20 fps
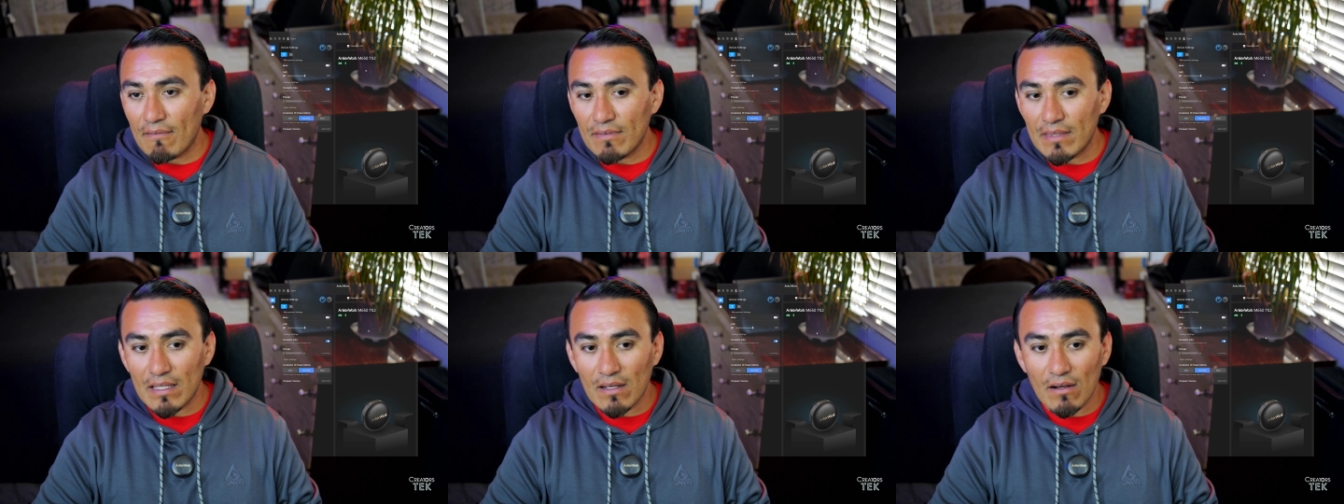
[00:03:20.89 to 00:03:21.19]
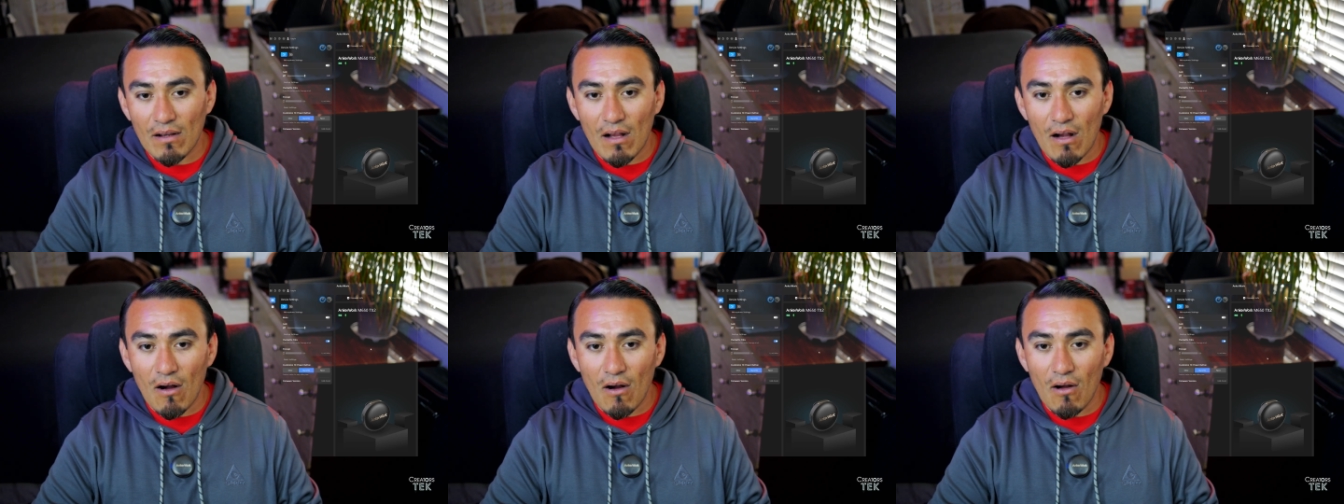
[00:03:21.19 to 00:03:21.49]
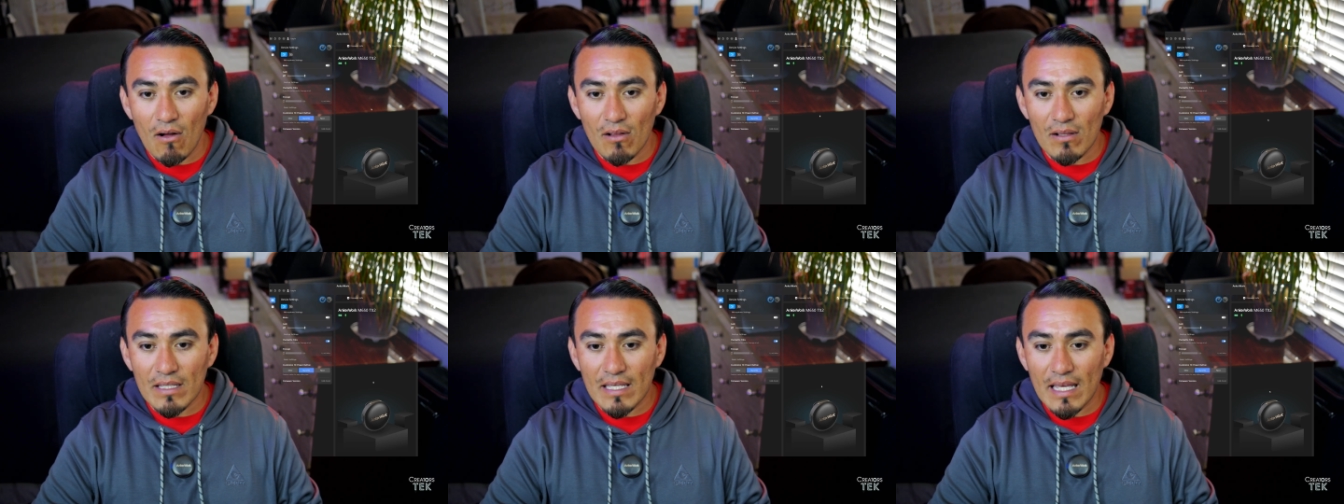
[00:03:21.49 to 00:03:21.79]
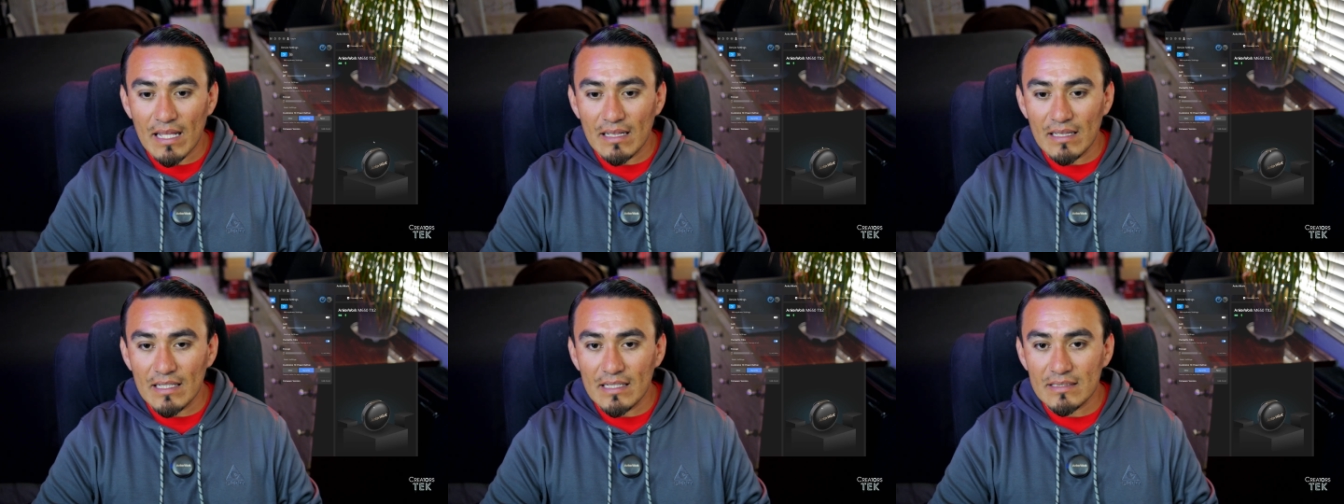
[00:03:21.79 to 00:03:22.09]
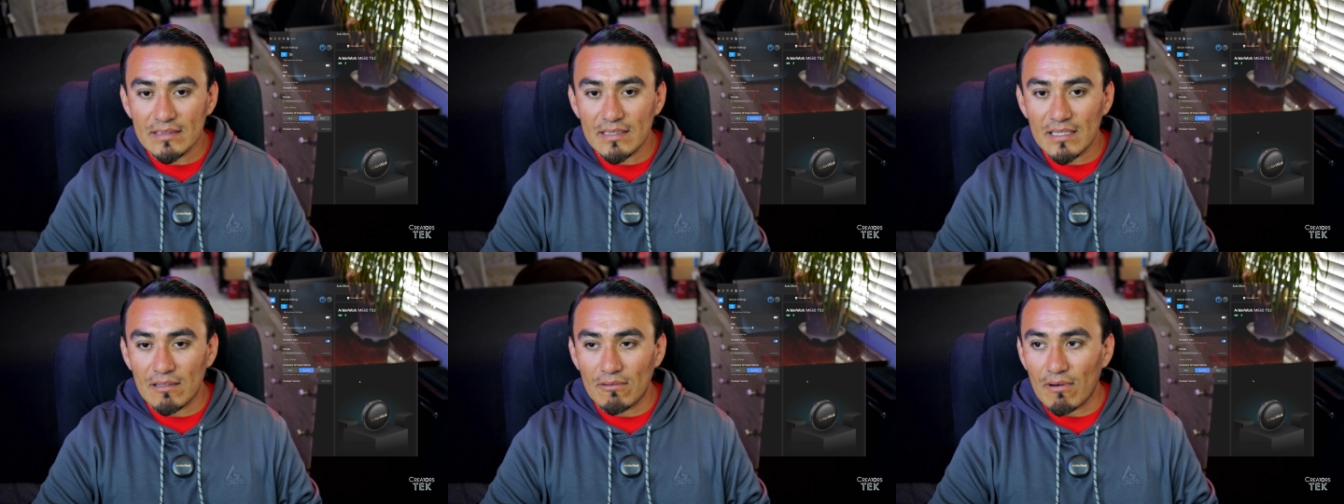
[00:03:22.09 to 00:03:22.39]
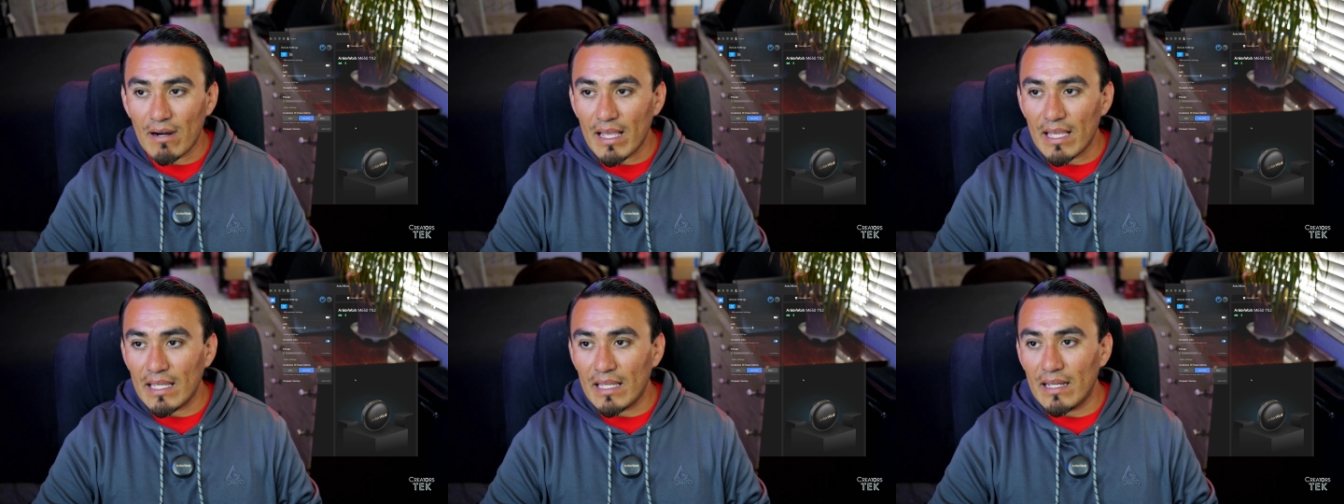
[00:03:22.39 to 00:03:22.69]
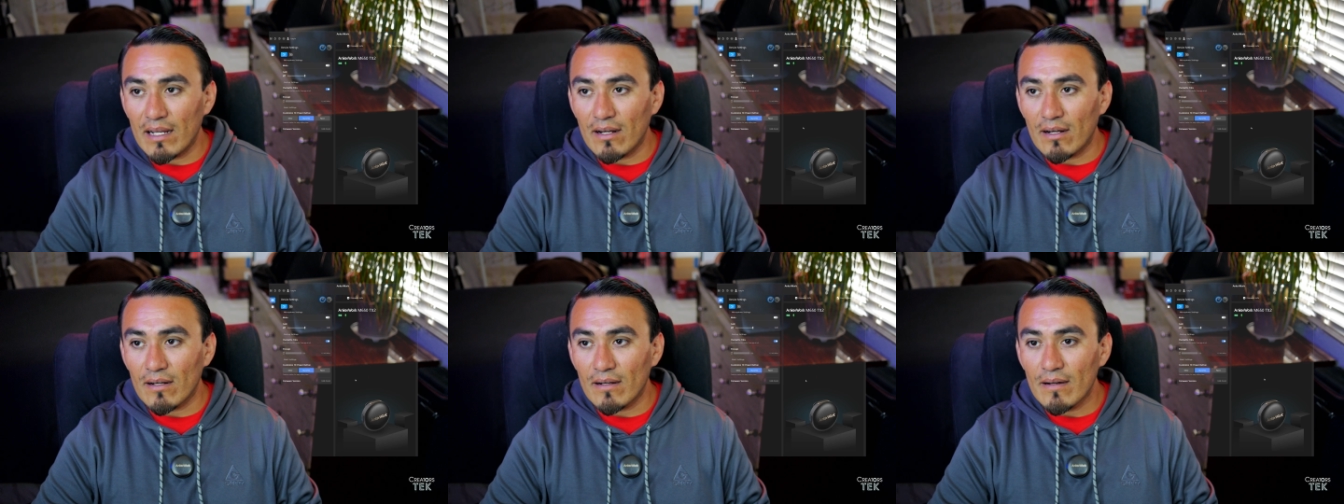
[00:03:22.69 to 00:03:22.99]
they all get listed right
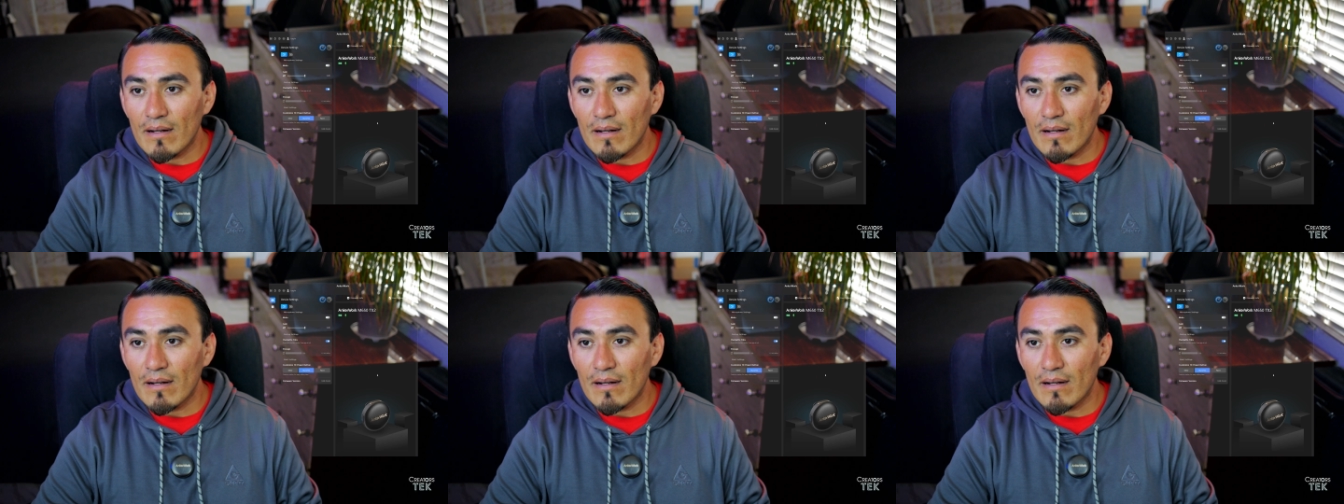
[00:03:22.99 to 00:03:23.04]
here